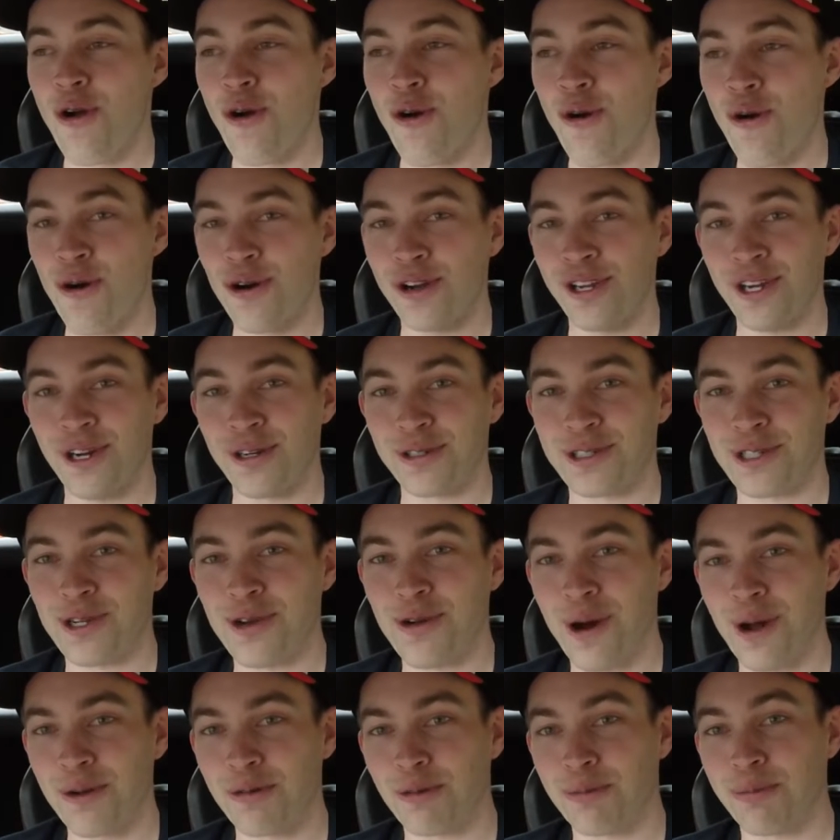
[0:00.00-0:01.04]
or, you know,
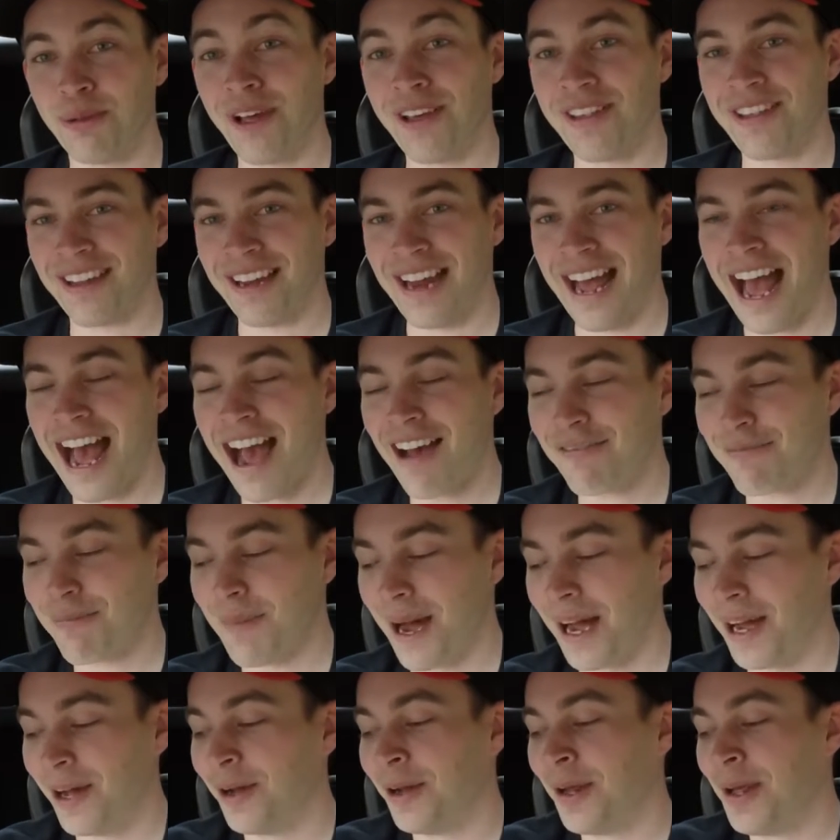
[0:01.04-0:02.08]
200 plus and a half
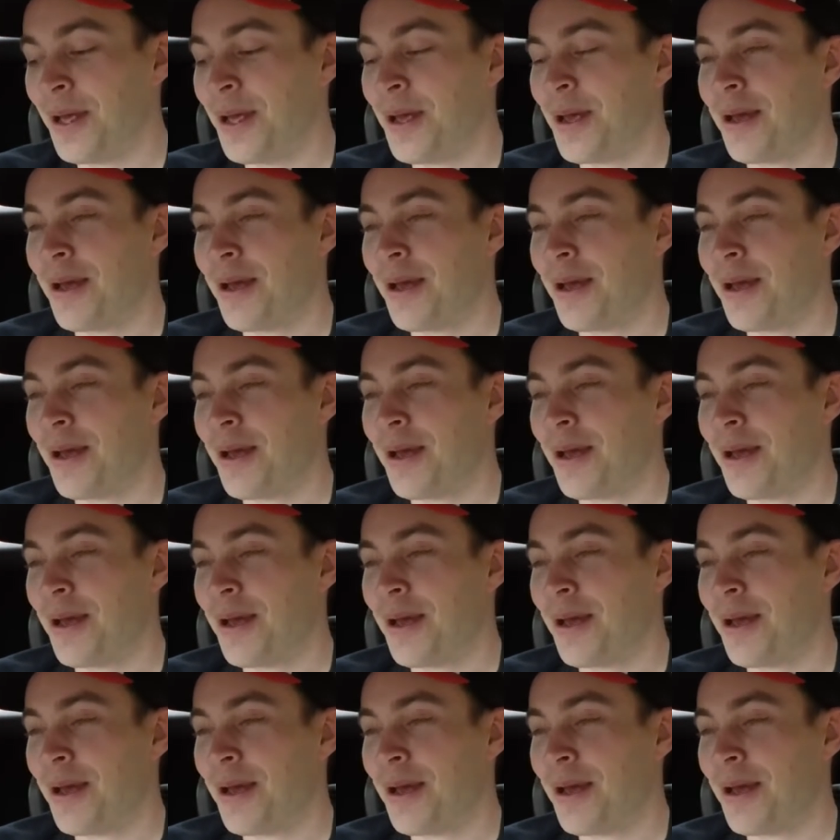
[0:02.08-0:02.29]
mile,